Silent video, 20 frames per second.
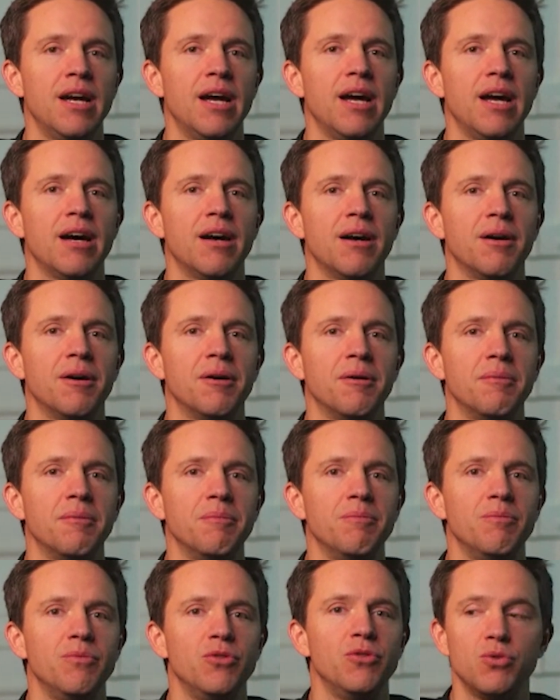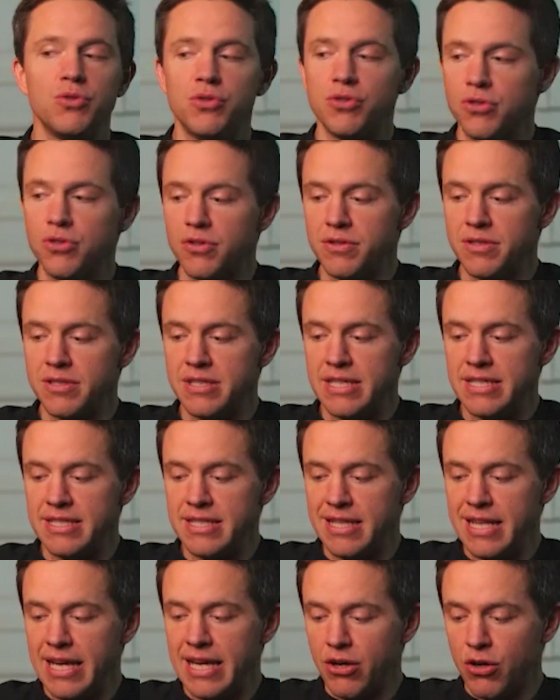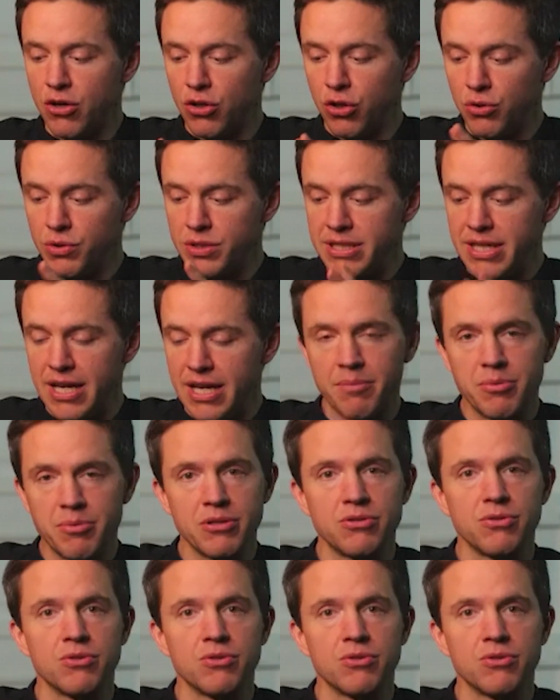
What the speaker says: Is it like a closed campus?